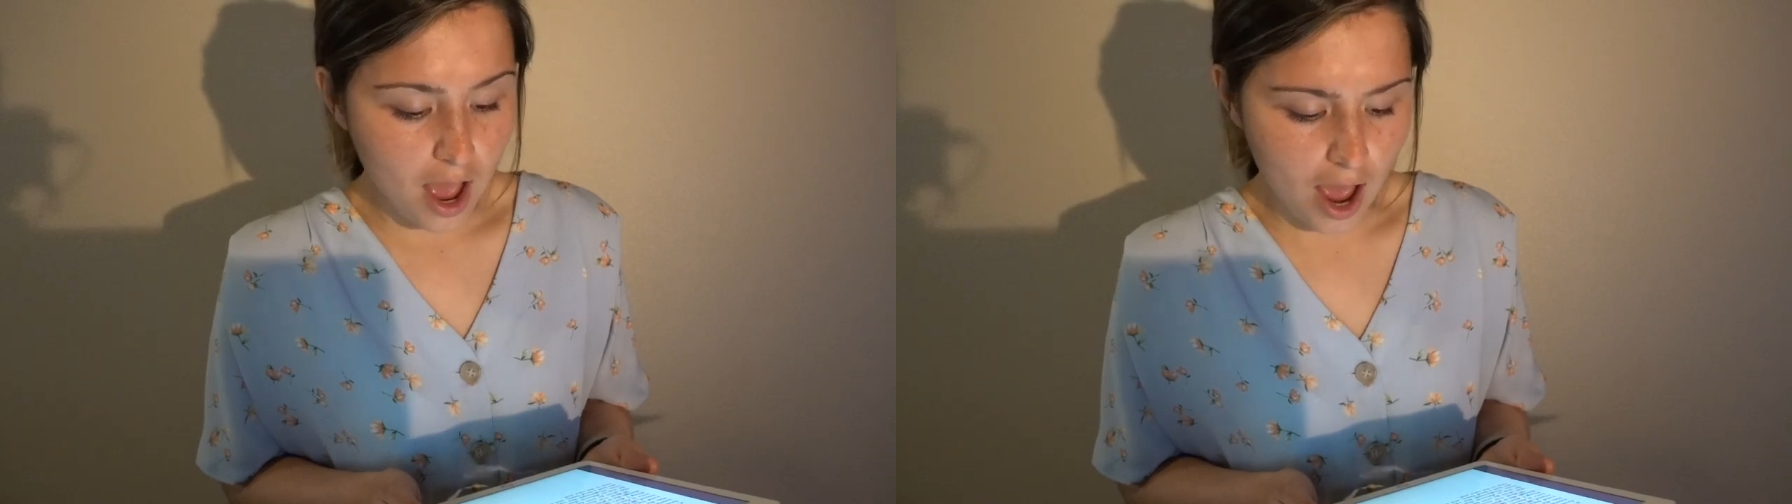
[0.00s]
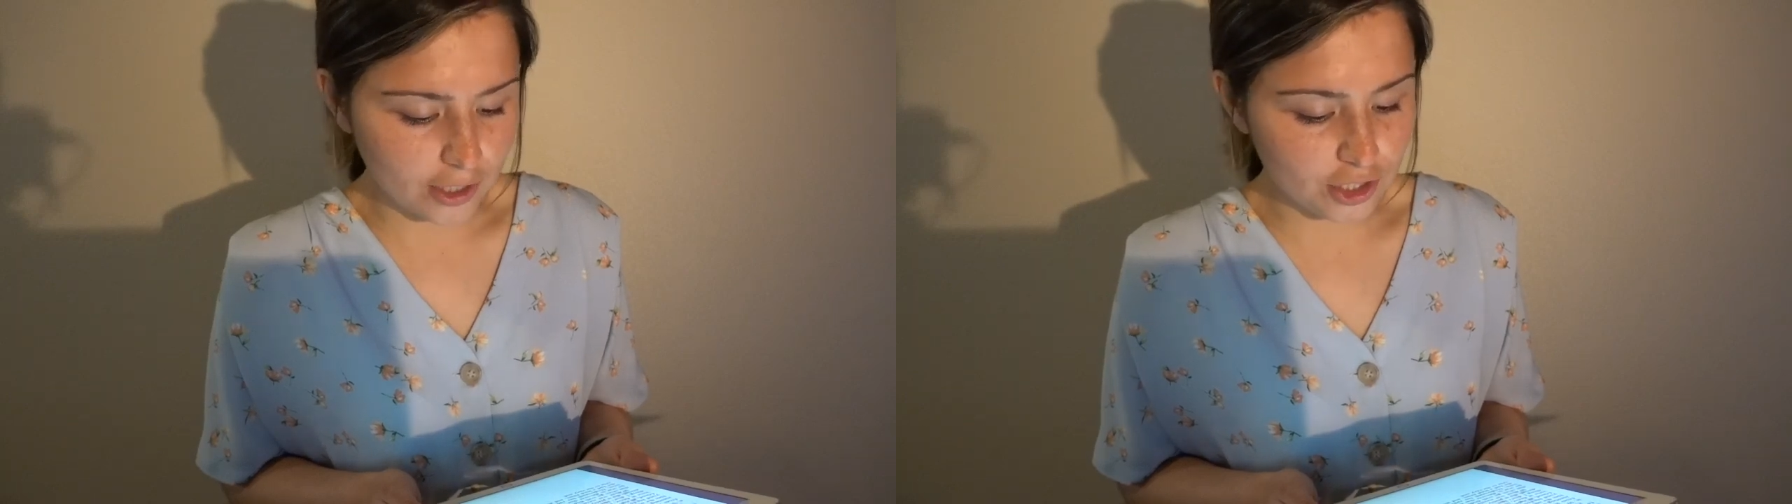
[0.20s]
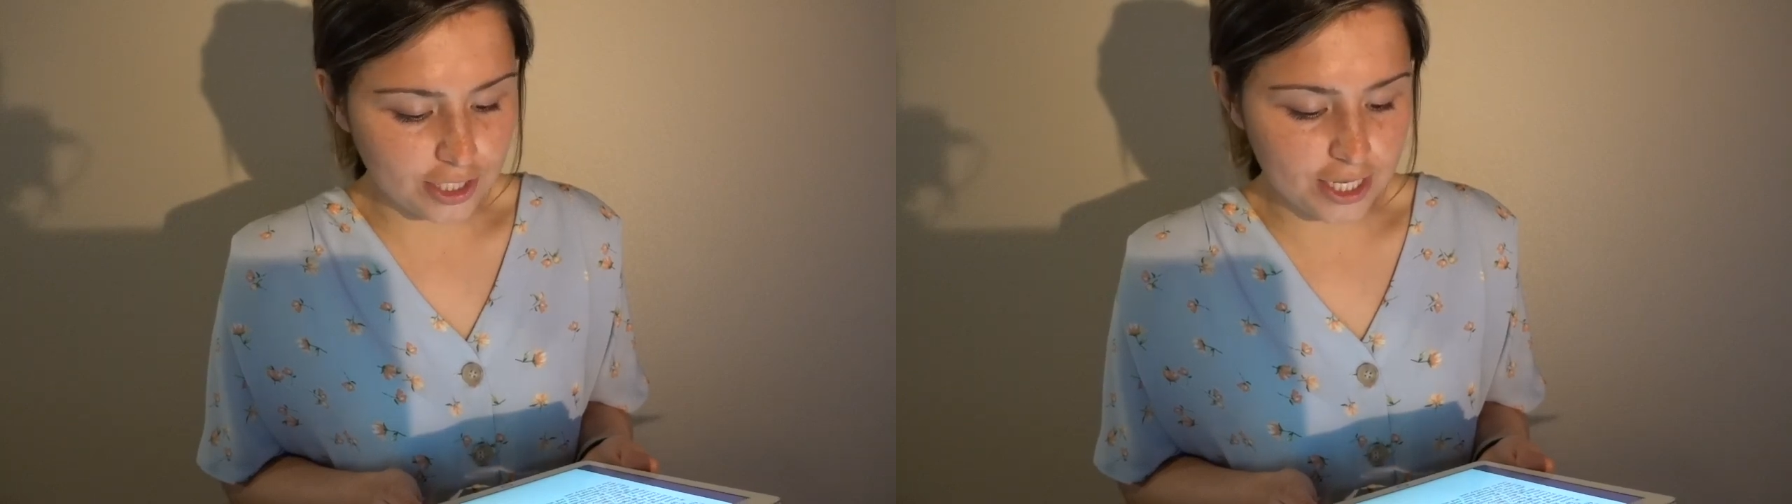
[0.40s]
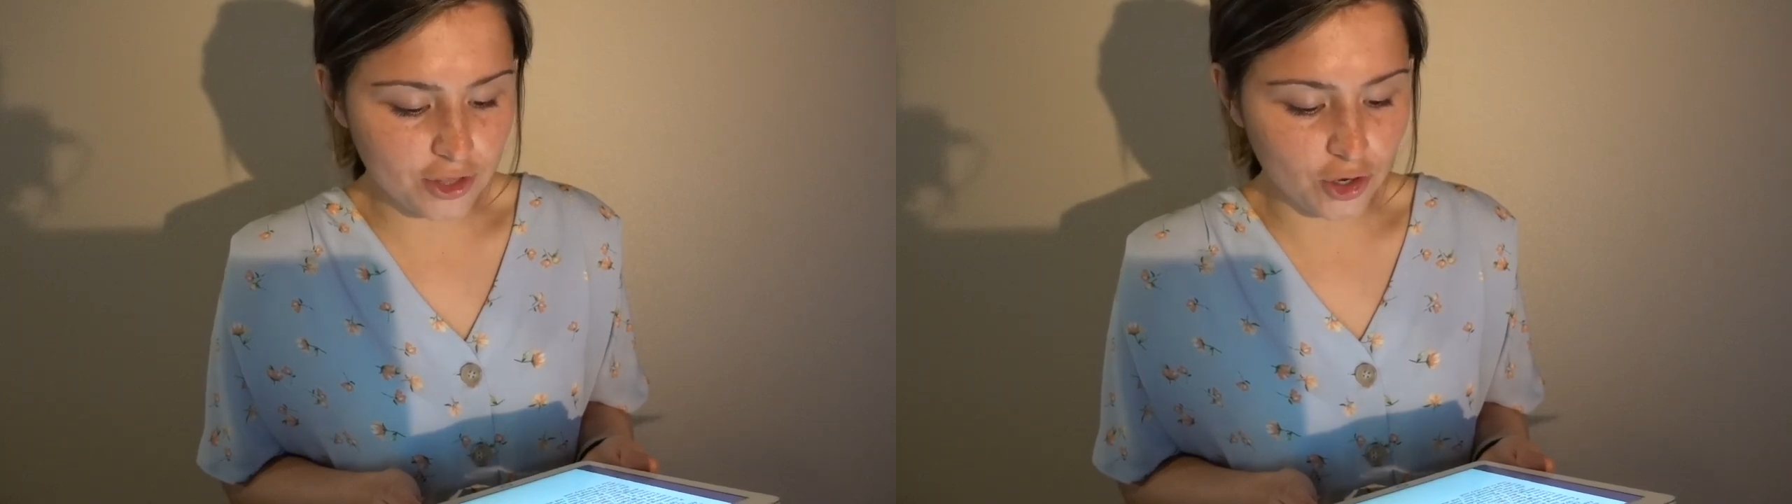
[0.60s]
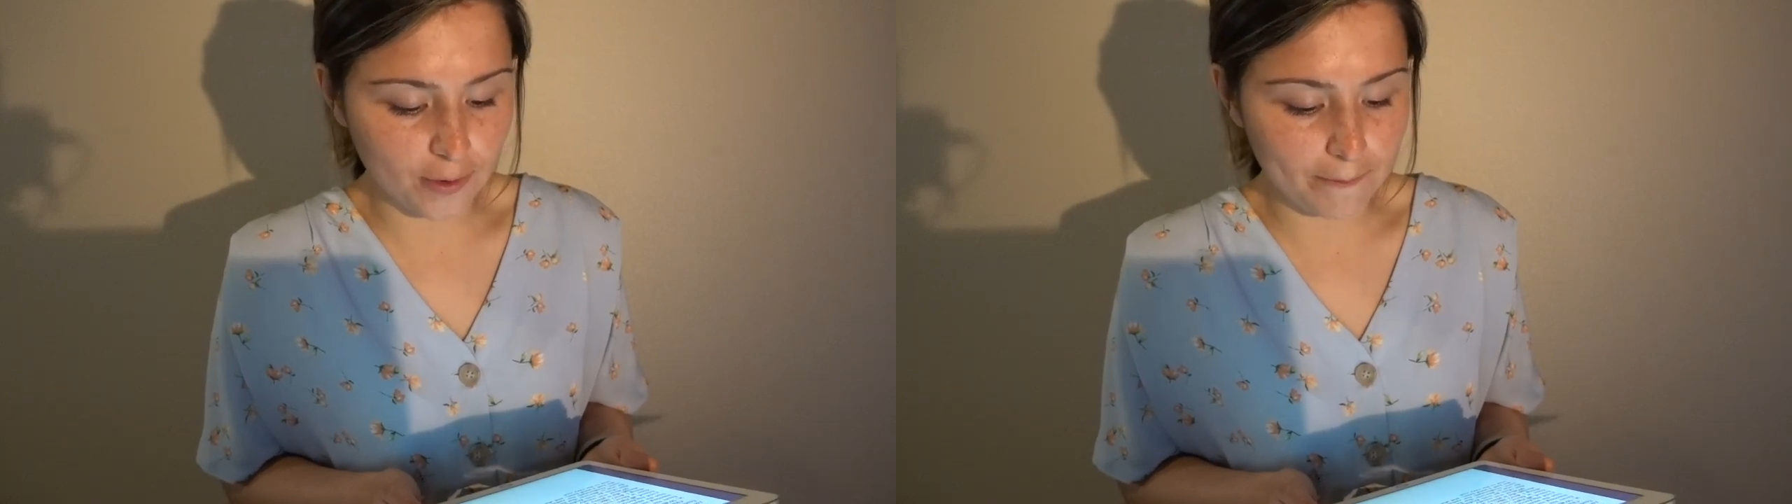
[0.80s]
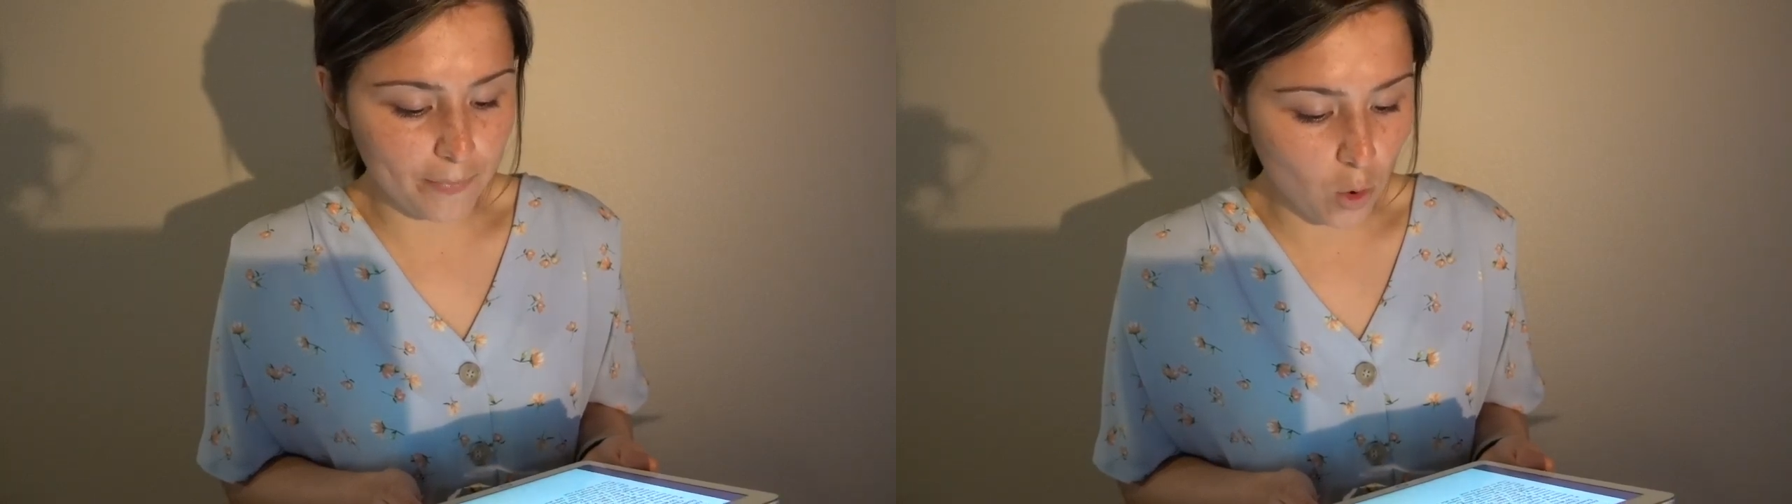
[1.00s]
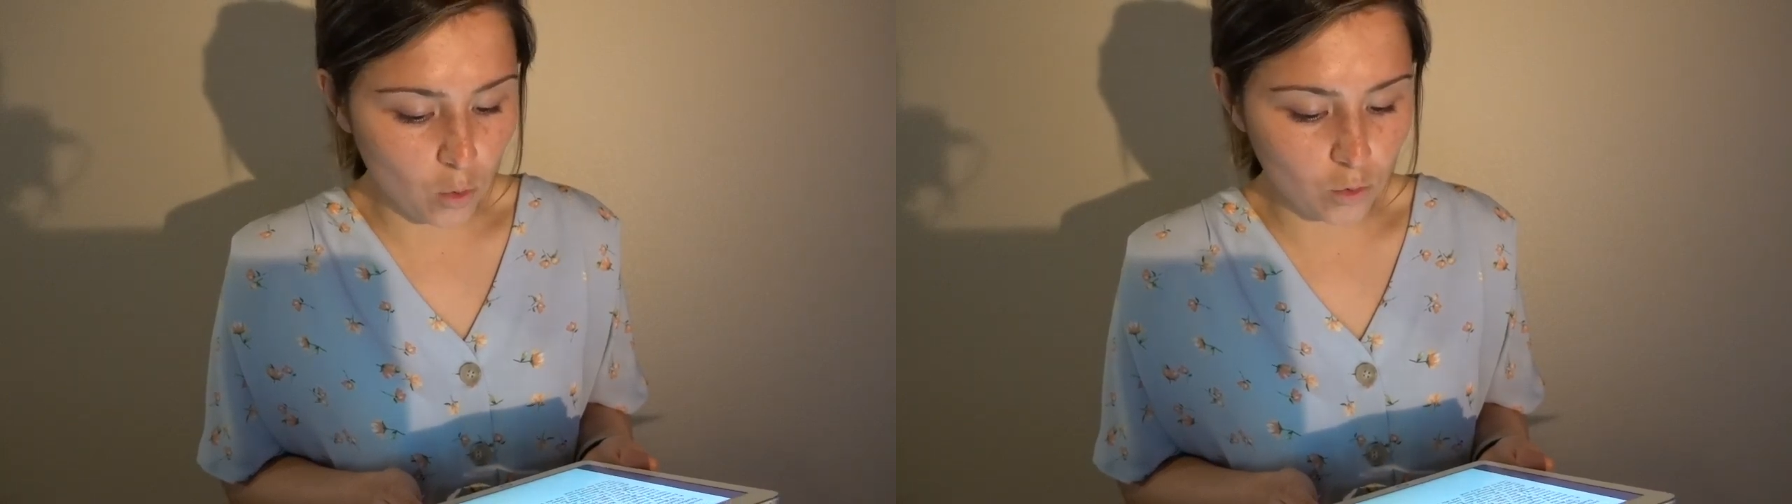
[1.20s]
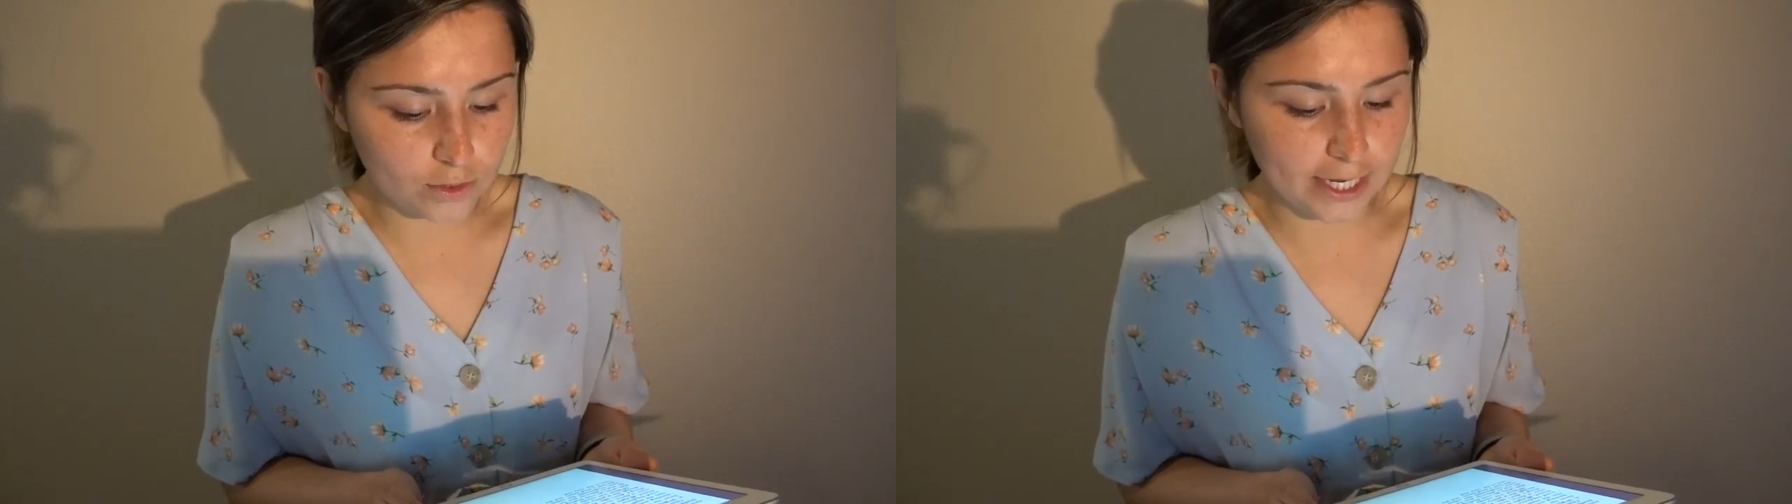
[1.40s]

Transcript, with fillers: Underneath her bold